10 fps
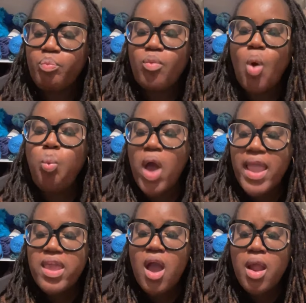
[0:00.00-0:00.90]

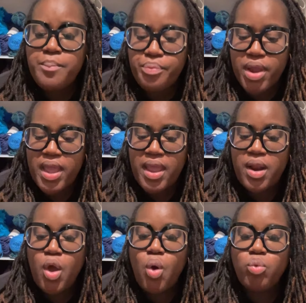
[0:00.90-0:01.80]
What yarn brand
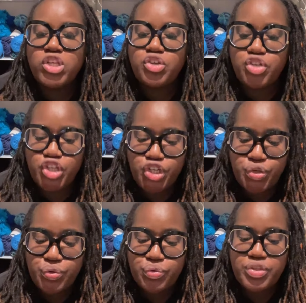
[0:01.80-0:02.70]
would you
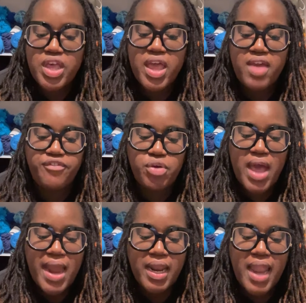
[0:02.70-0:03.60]
choose if you
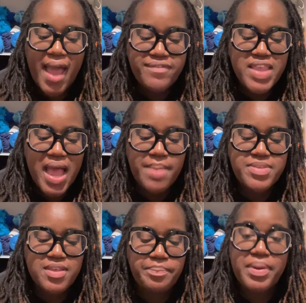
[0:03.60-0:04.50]
got a lifetime
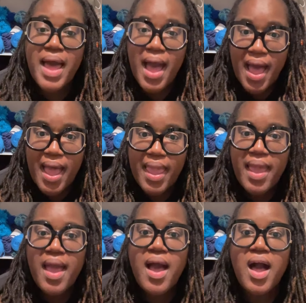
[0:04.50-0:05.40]
supply
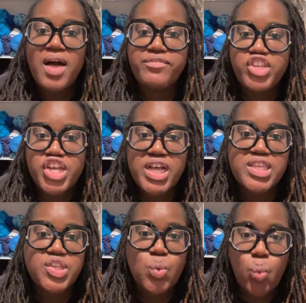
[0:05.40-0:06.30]
of
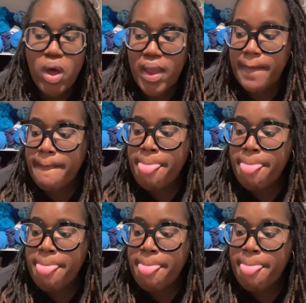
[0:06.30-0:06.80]
just one?